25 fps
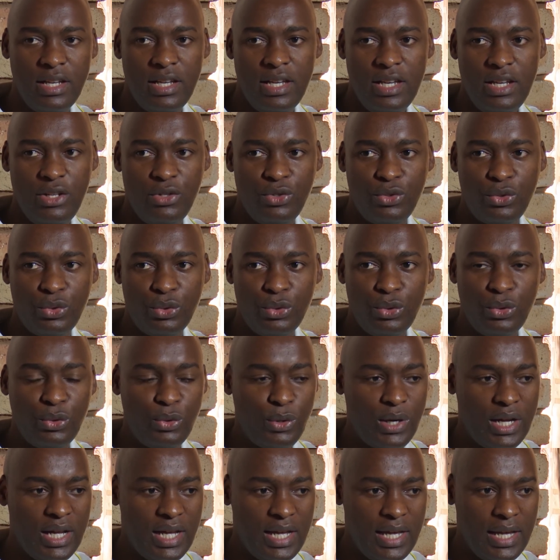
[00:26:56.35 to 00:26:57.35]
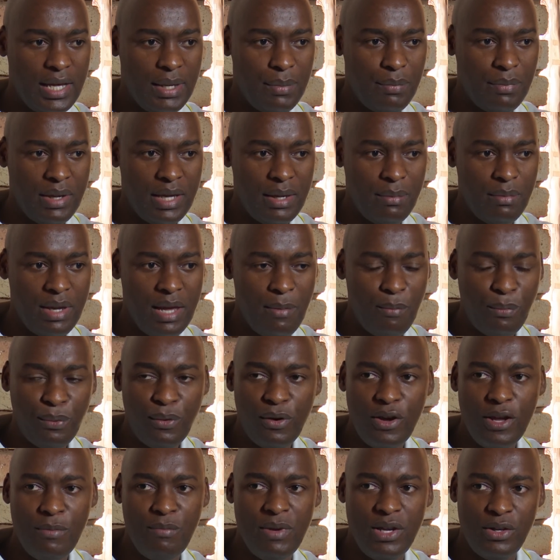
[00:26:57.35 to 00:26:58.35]
into
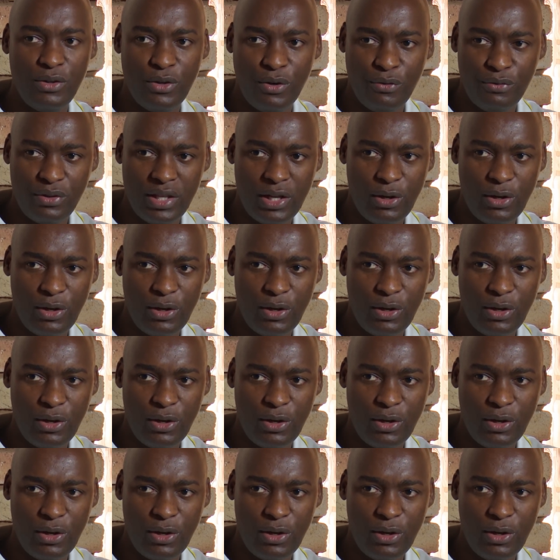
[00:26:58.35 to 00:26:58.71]
employment of